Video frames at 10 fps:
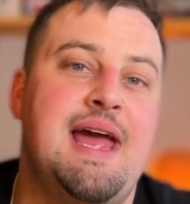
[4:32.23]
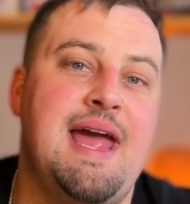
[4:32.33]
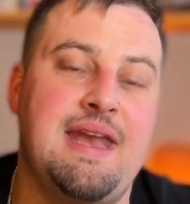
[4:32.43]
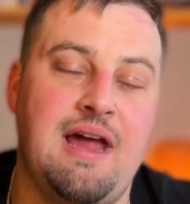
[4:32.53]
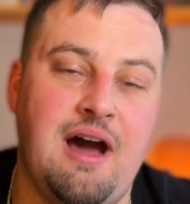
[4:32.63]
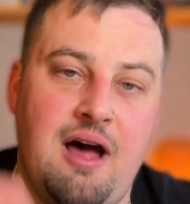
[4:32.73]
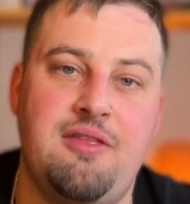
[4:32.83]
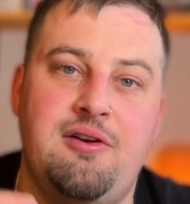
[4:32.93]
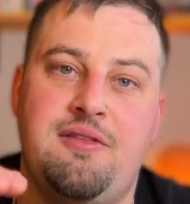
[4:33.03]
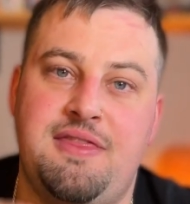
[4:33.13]
and
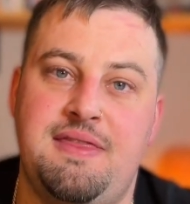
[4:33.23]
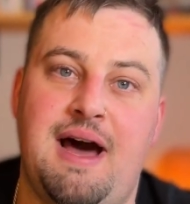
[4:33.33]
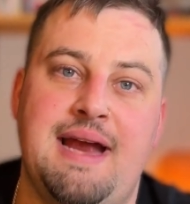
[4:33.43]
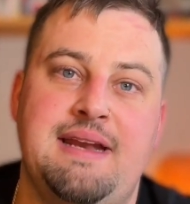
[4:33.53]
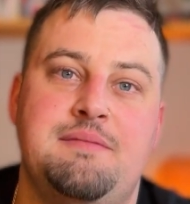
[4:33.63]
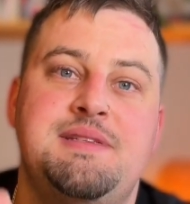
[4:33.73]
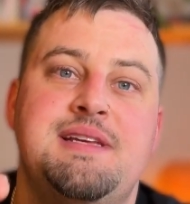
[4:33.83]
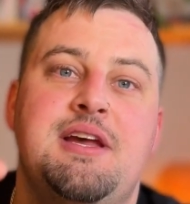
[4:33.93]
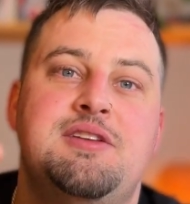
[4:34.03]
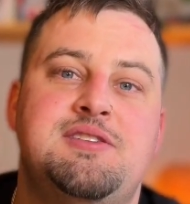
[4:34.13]
other items
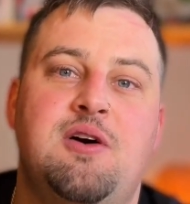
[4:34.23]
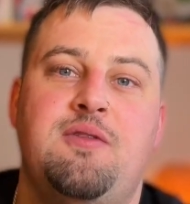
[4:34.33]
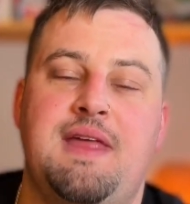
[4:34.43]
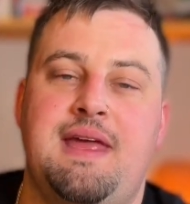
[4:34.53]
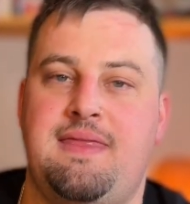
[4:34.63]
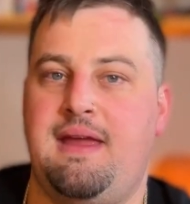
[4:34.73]
so then they